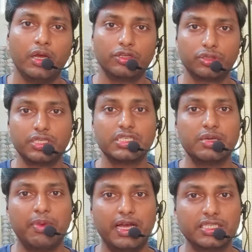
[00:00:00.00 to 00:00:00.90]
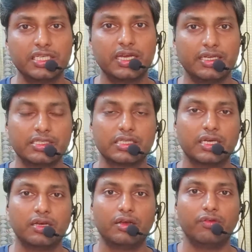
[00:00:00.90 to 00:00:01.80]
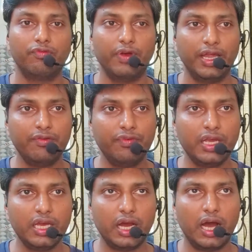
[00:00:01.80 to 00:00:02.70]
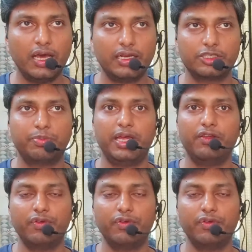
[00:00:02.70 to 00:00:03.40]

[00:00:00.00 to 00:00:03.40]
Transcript: So just imagine, guys, when we are respiring,